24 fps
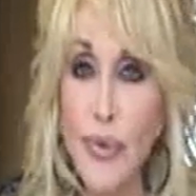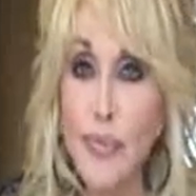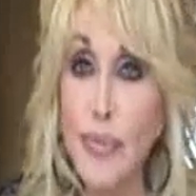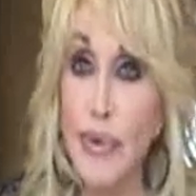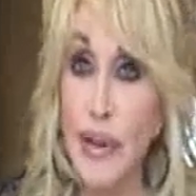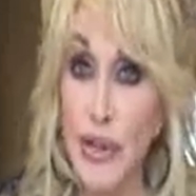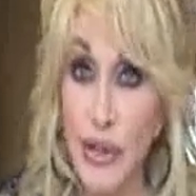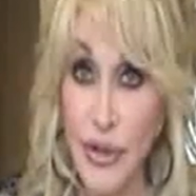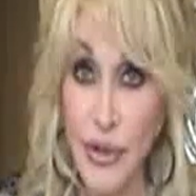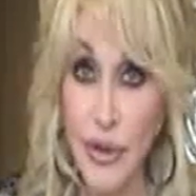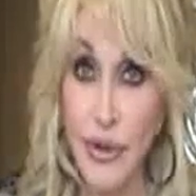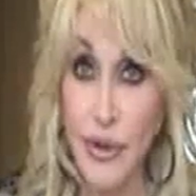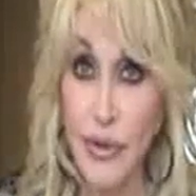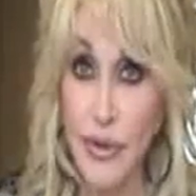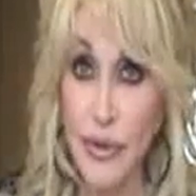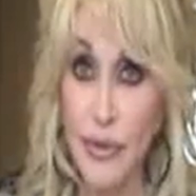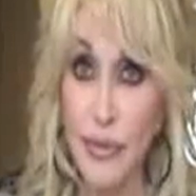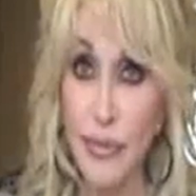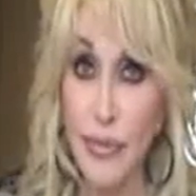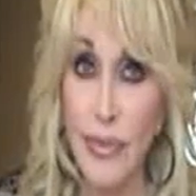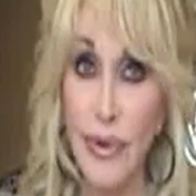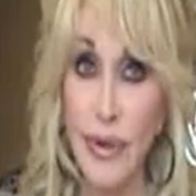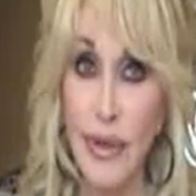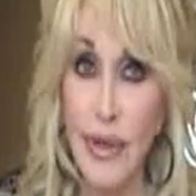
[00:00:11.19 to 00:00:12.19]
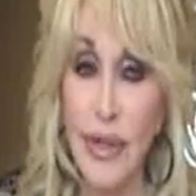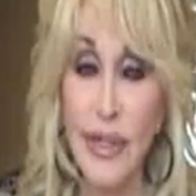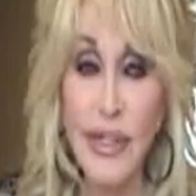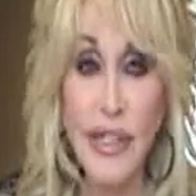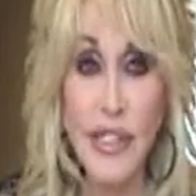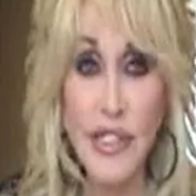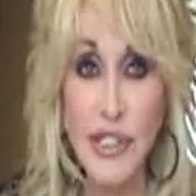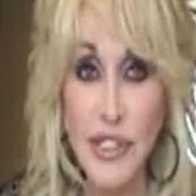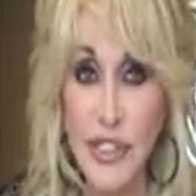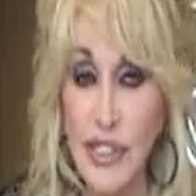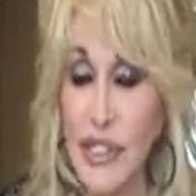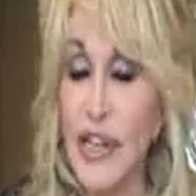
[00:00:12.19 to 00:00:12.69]
We've been here, I
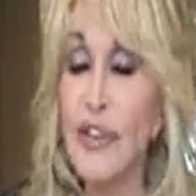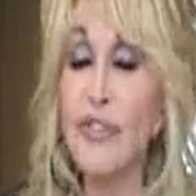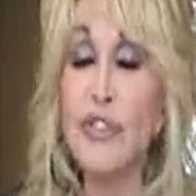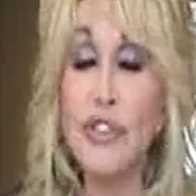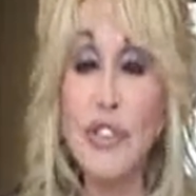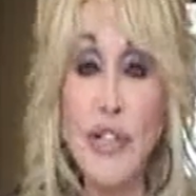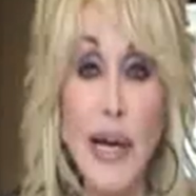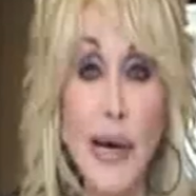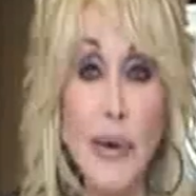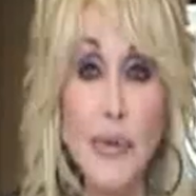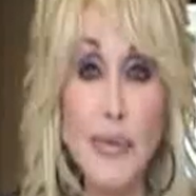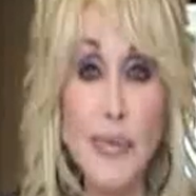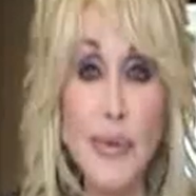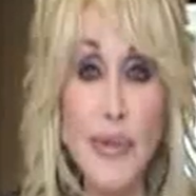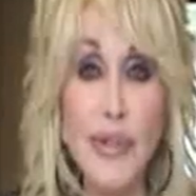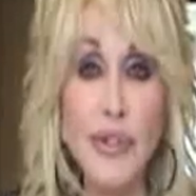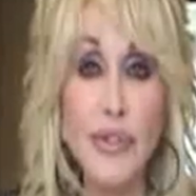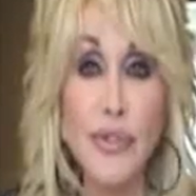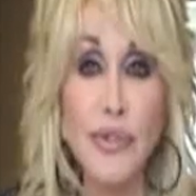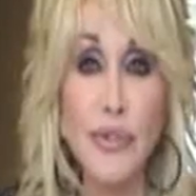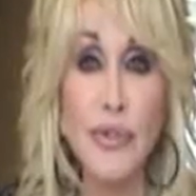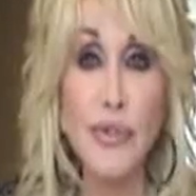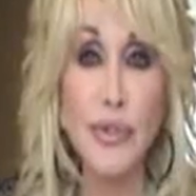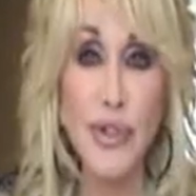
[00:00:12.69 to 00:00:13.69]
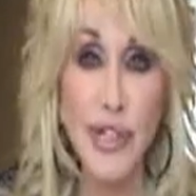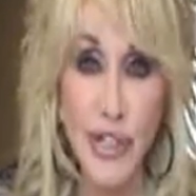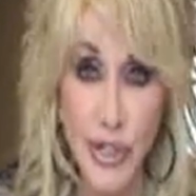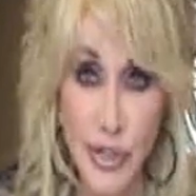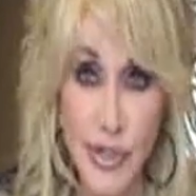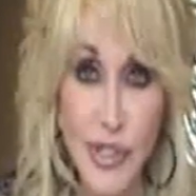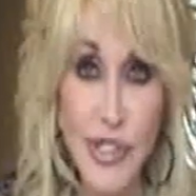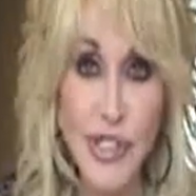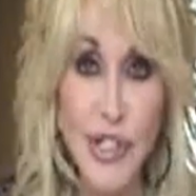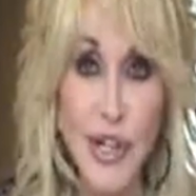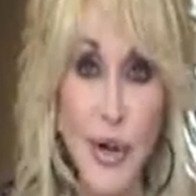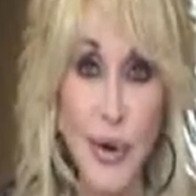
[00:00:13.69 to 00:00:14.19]
guess, several times, but 3
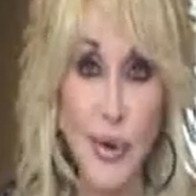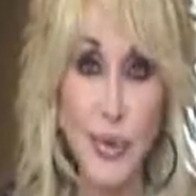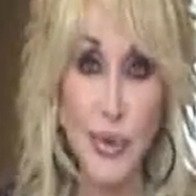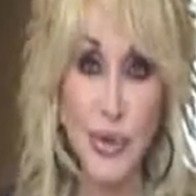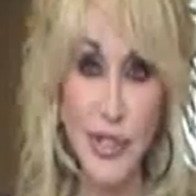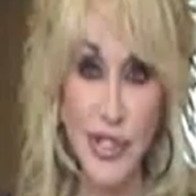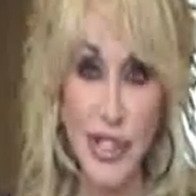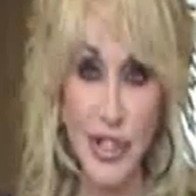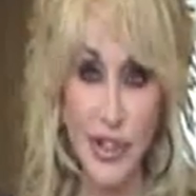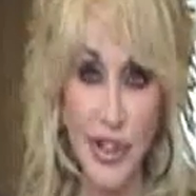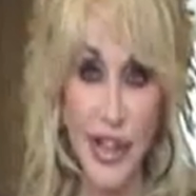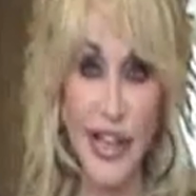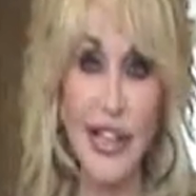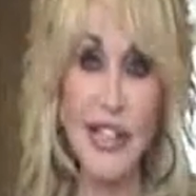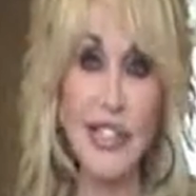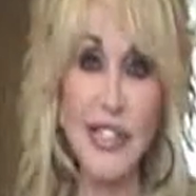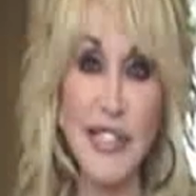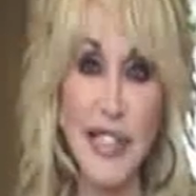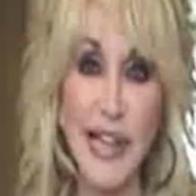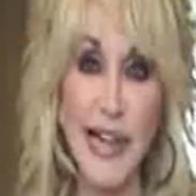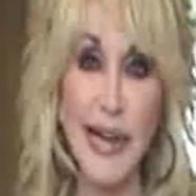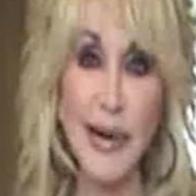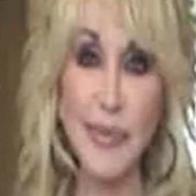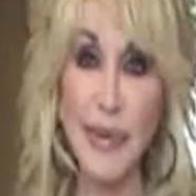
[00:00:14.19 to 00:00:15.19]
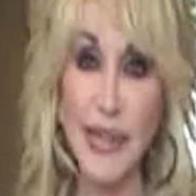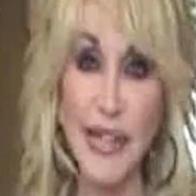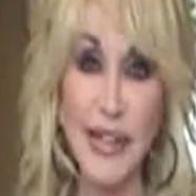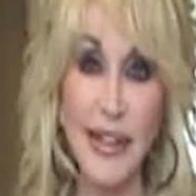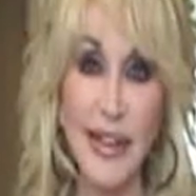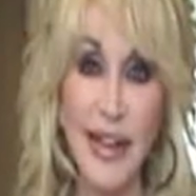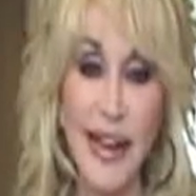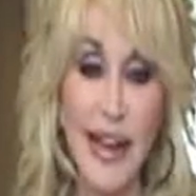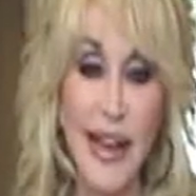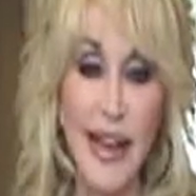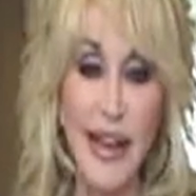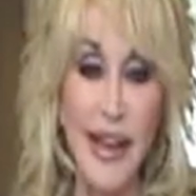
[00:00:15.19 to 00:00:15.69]
years ago was our last time,
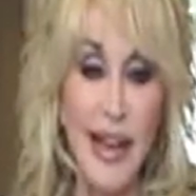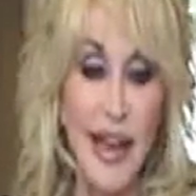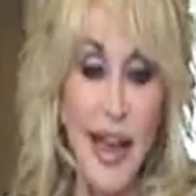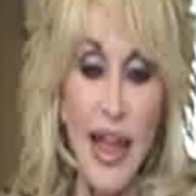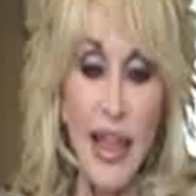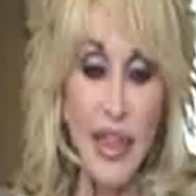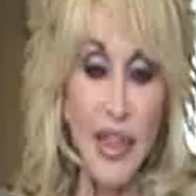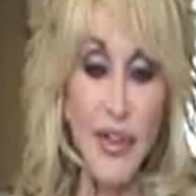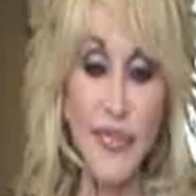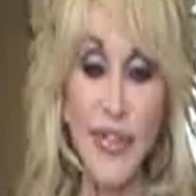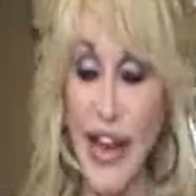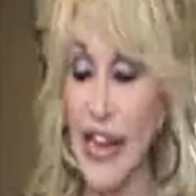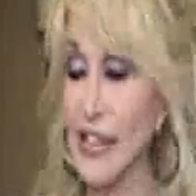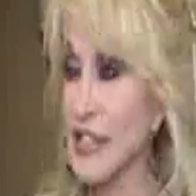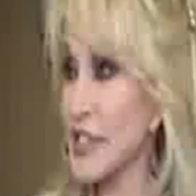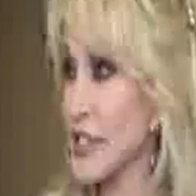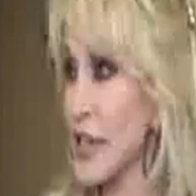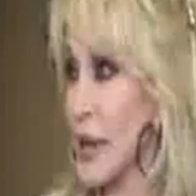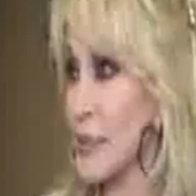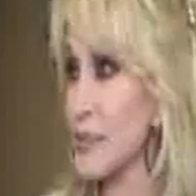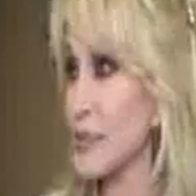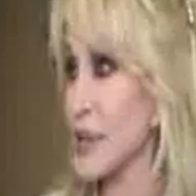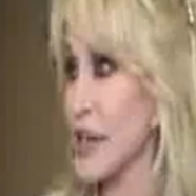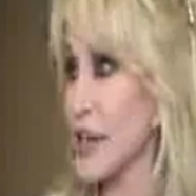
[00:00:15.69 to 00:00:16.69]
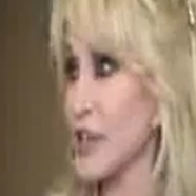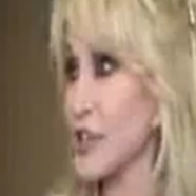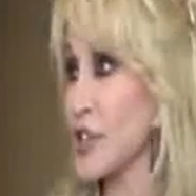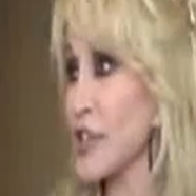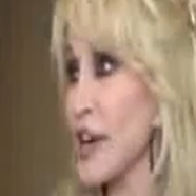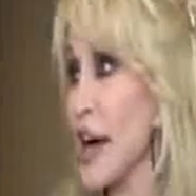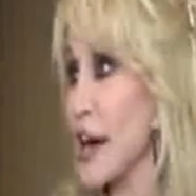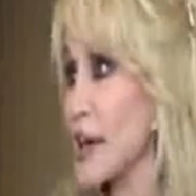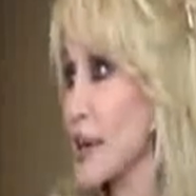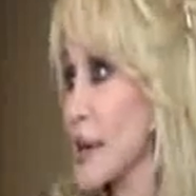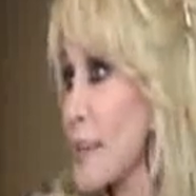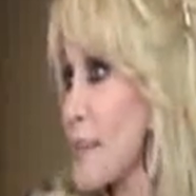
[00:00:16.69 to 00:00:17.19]
and the fans kept saying, "You
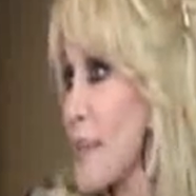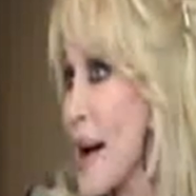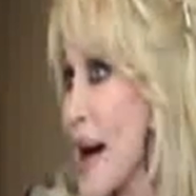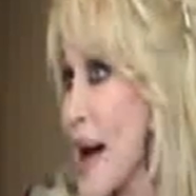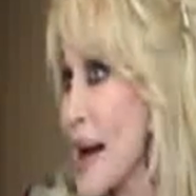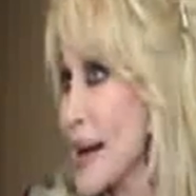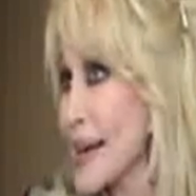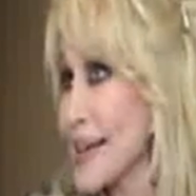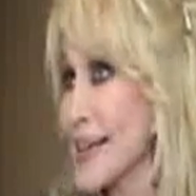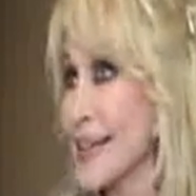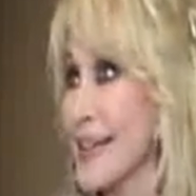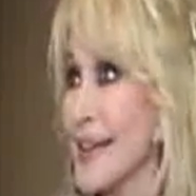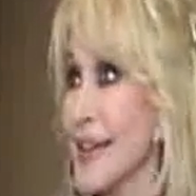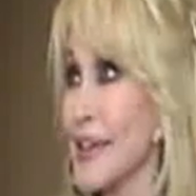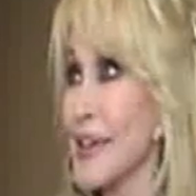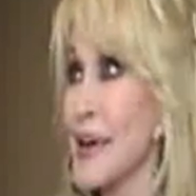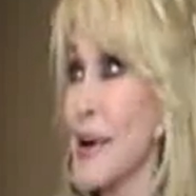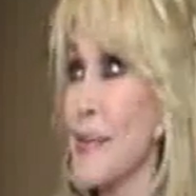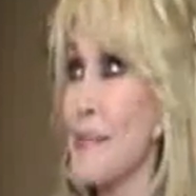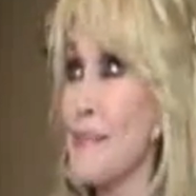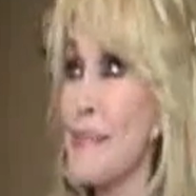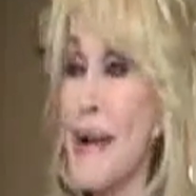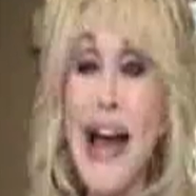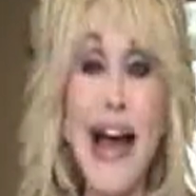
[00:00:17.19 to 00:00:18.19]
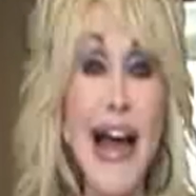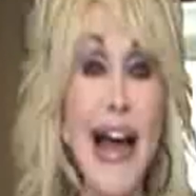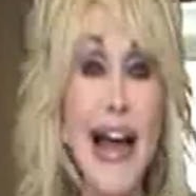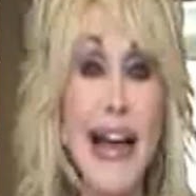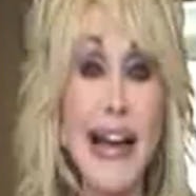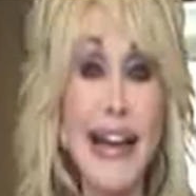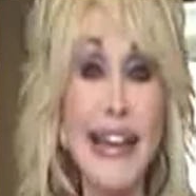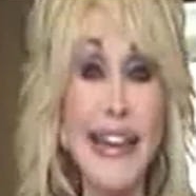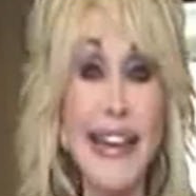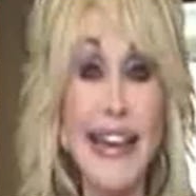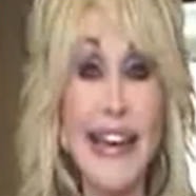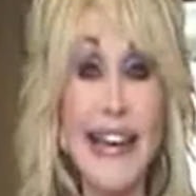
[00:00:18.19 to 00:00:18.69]
got to come back, you got to come
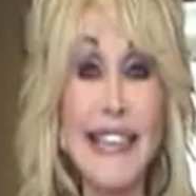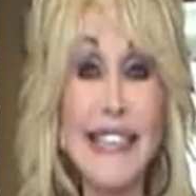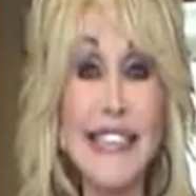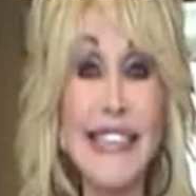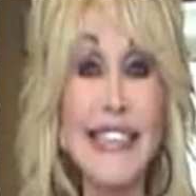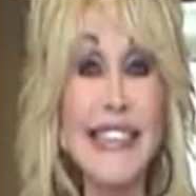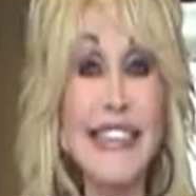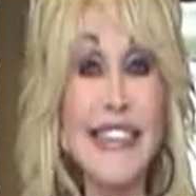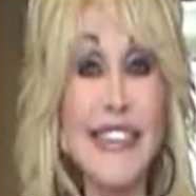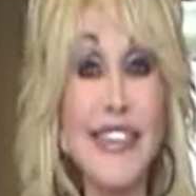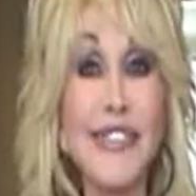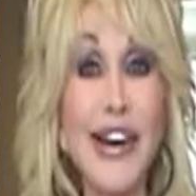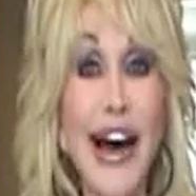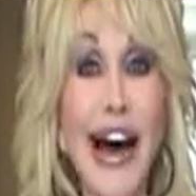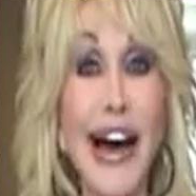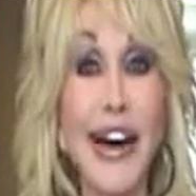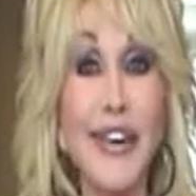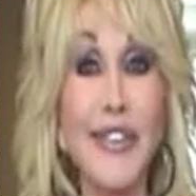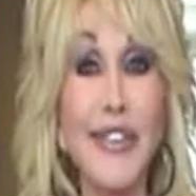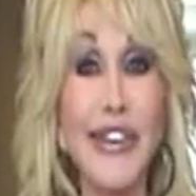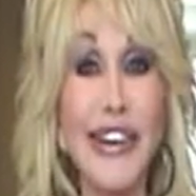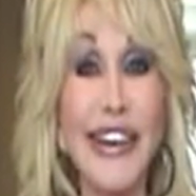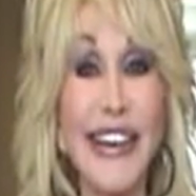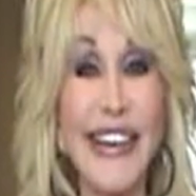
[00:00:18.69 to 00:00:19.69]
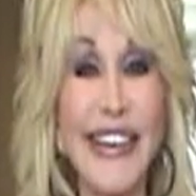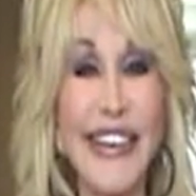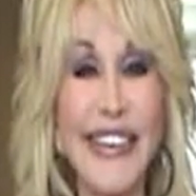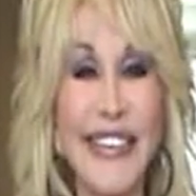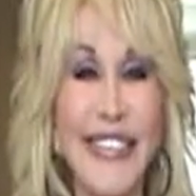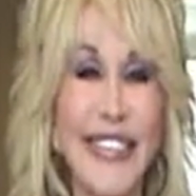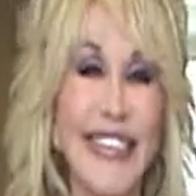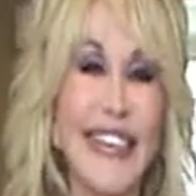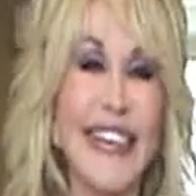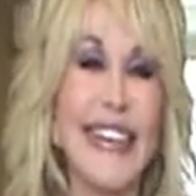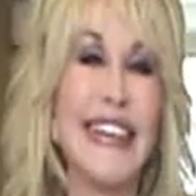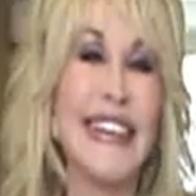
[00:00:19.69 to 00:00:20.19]
back," and I said, "You're right, we
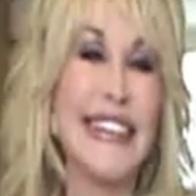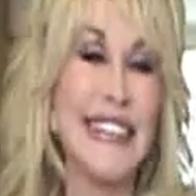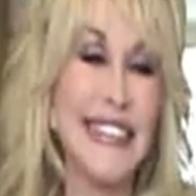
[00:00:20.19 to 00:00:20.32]
do."